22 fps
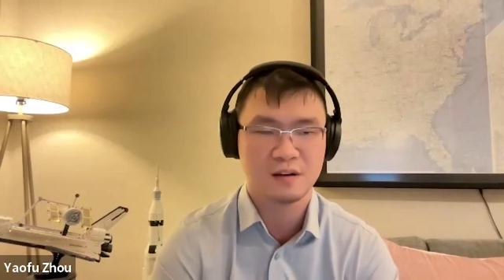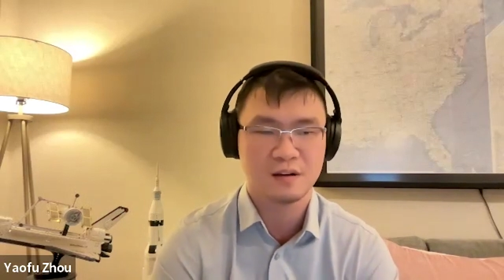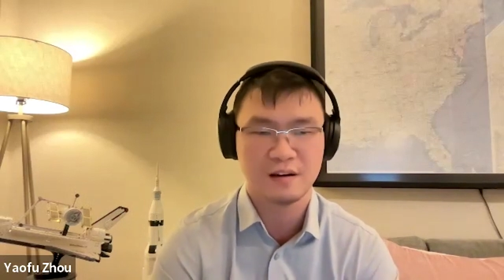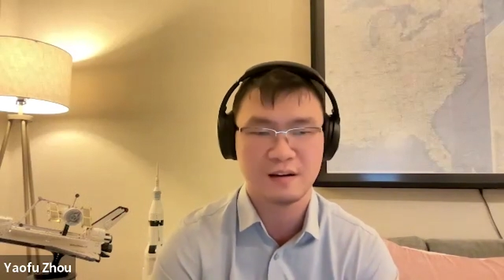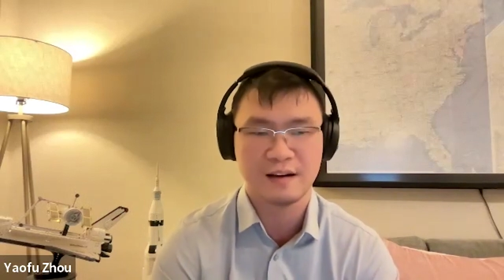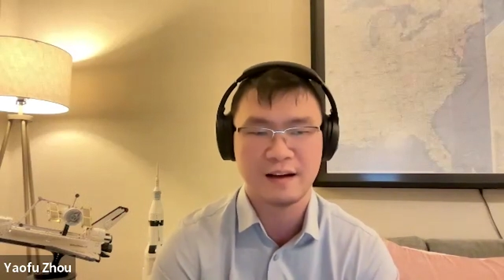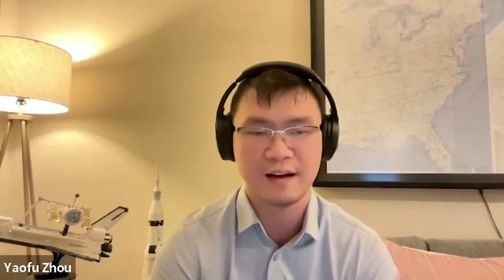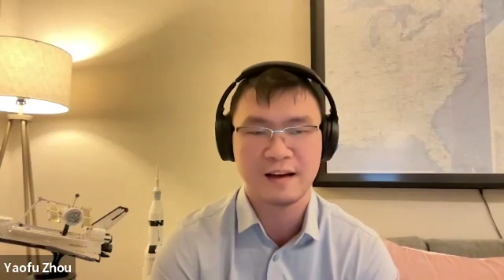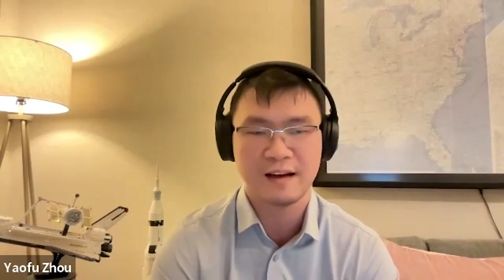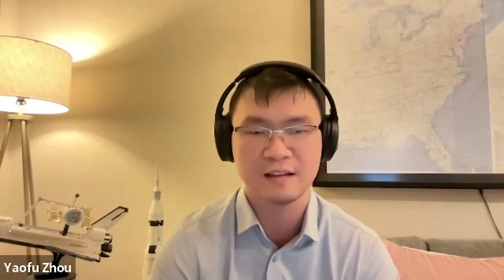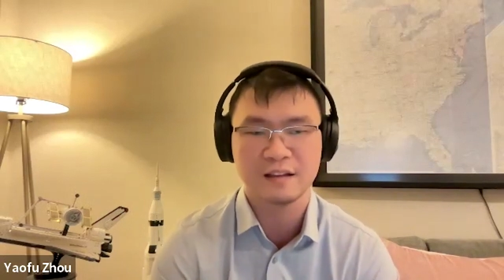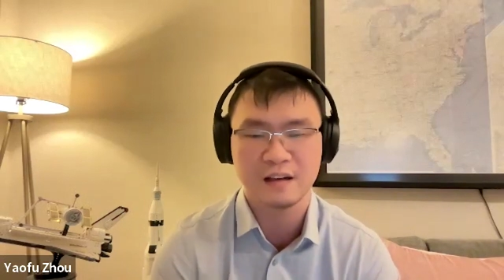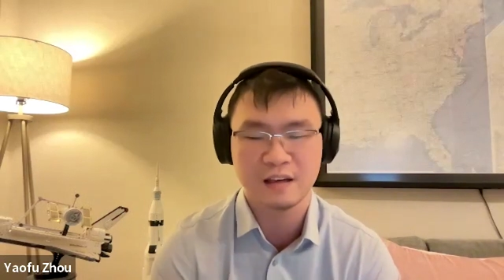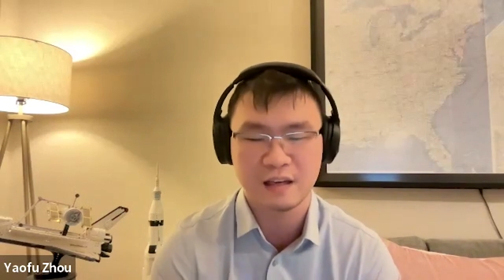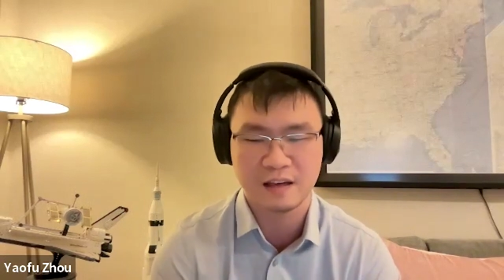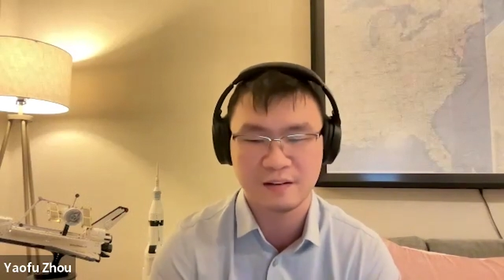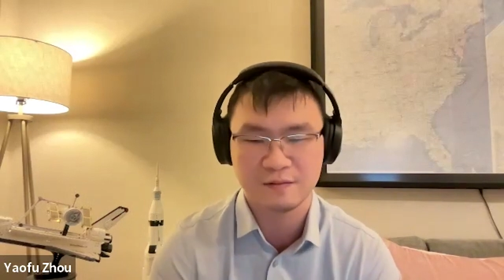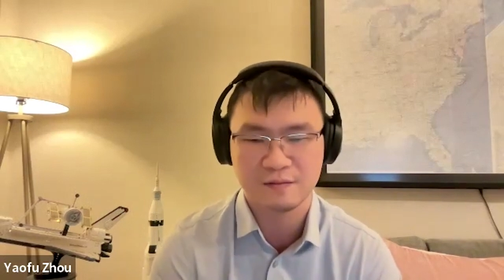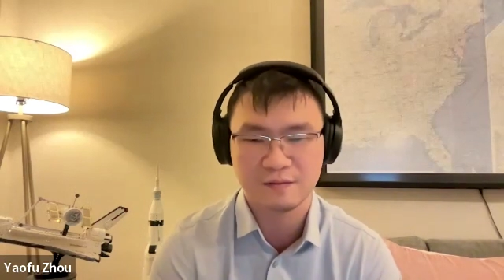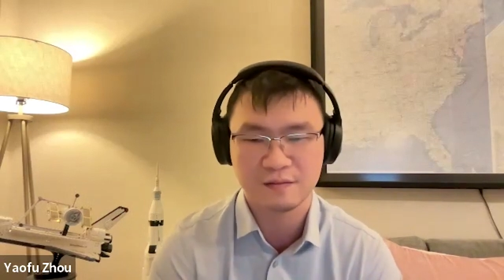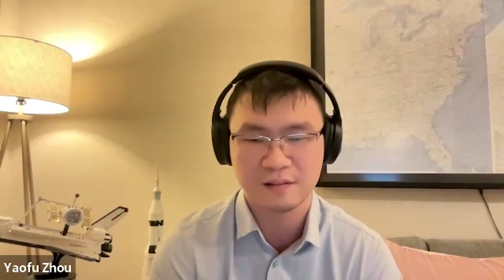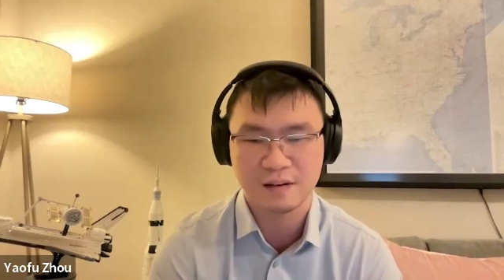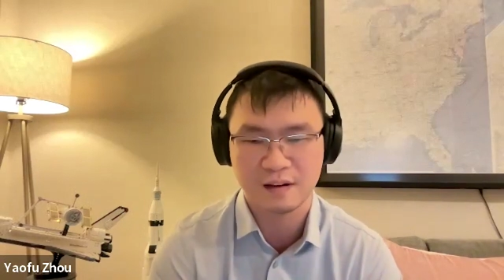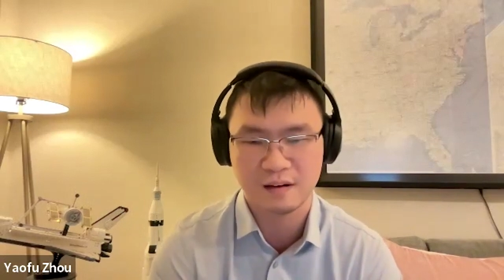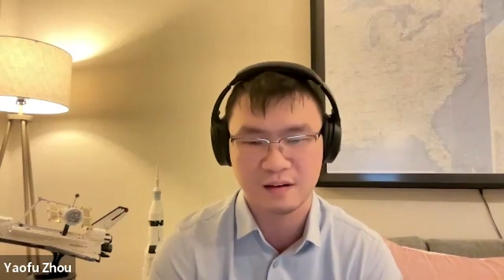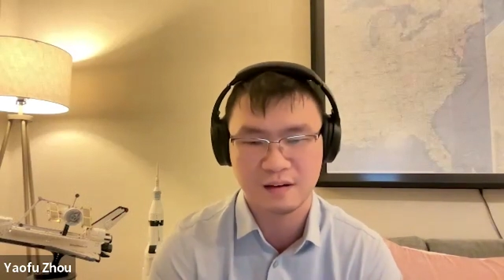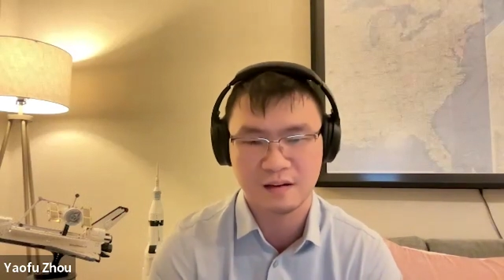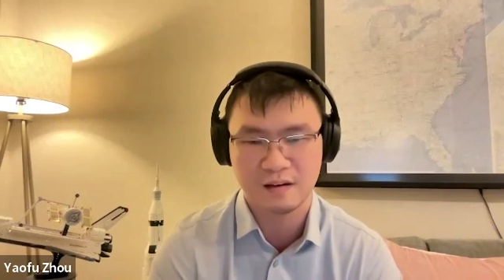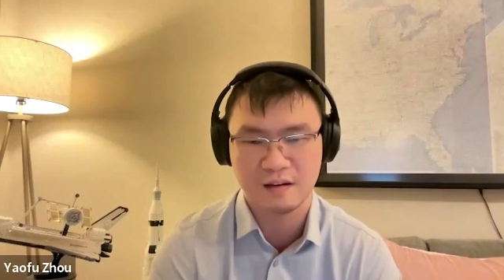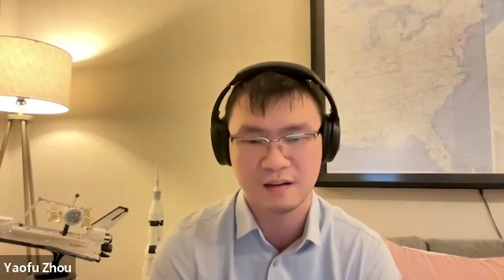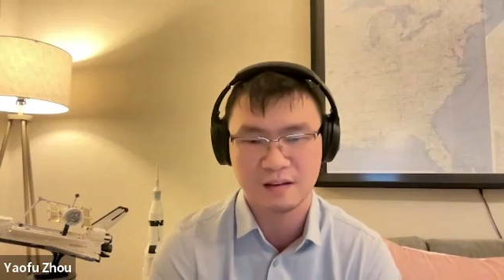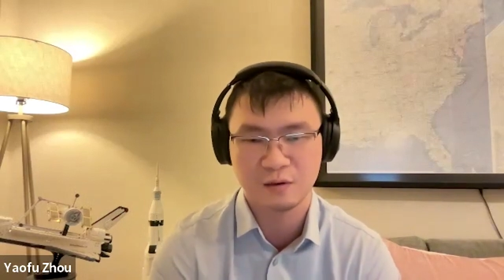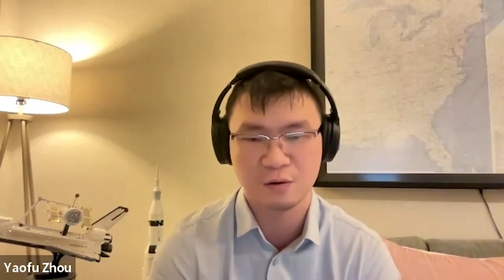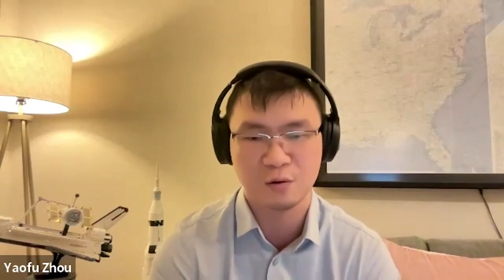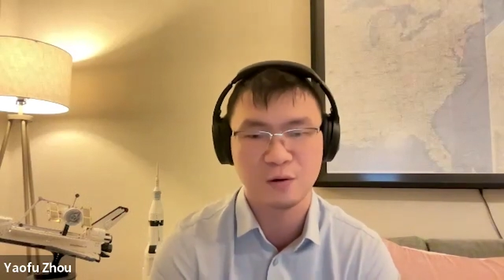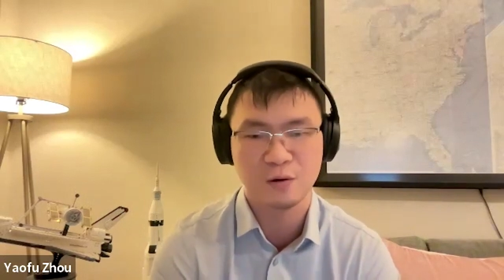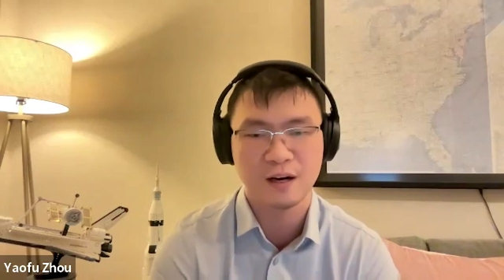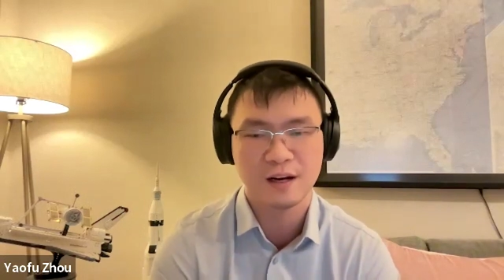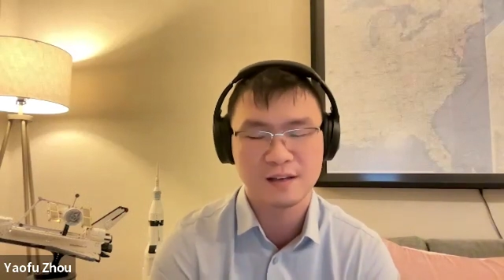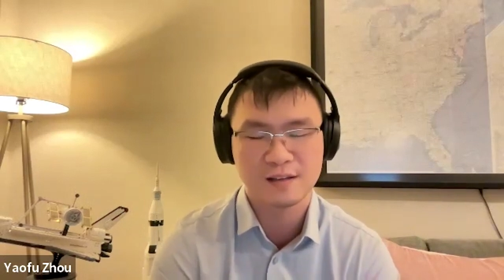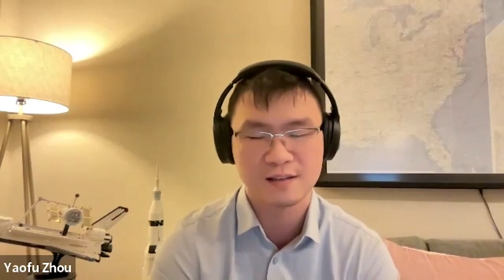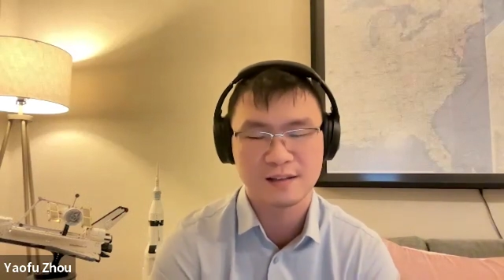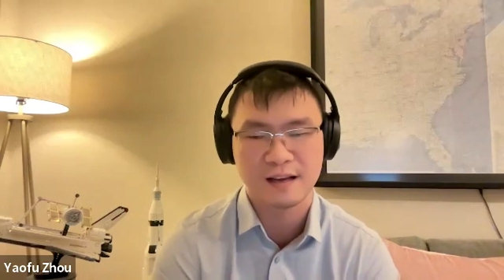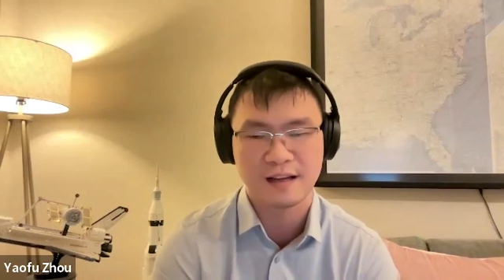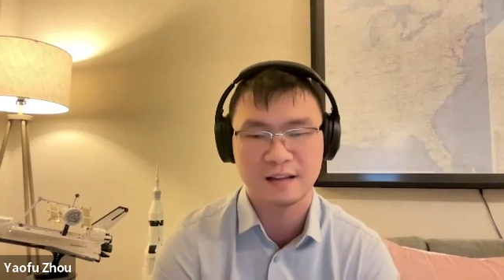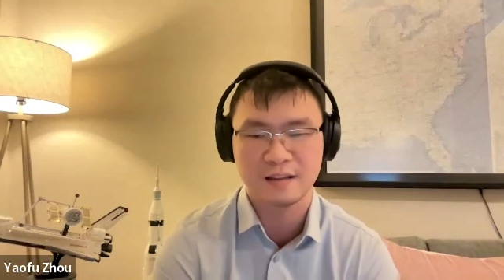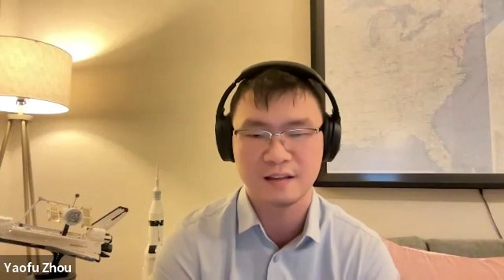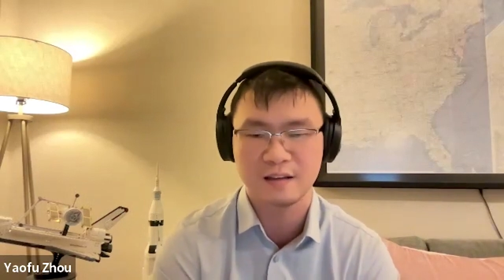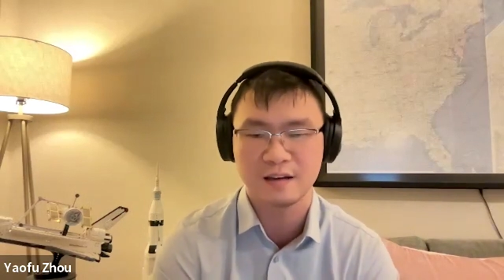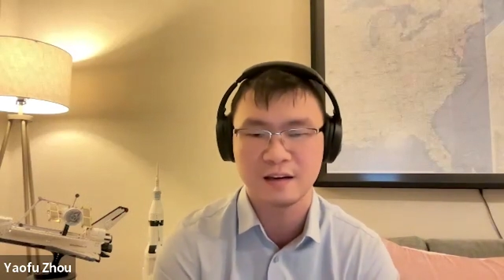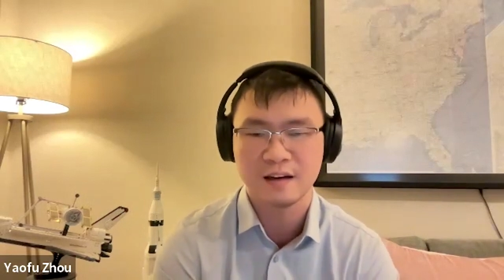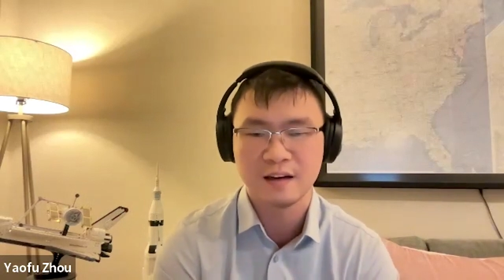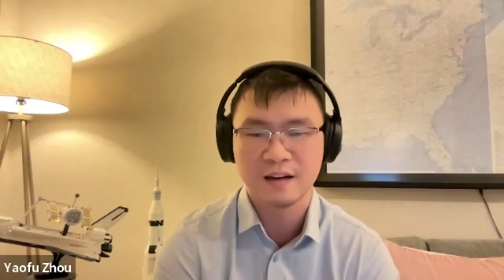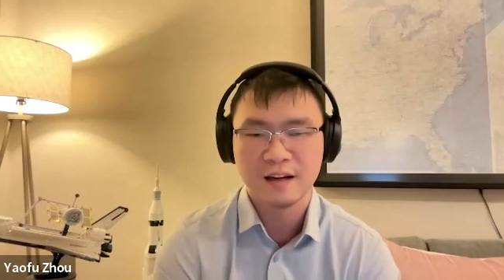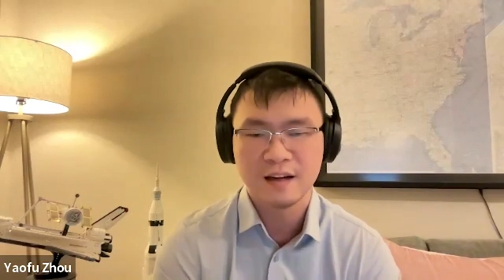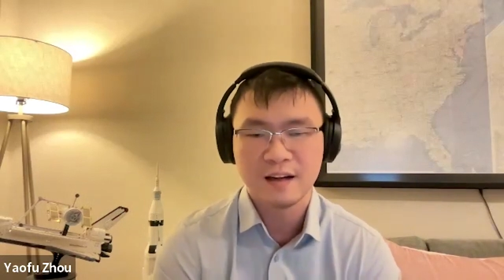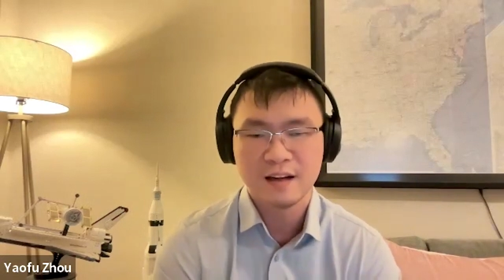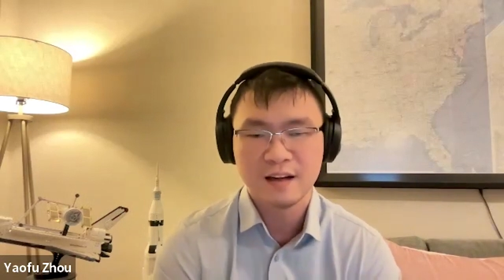And if the US and the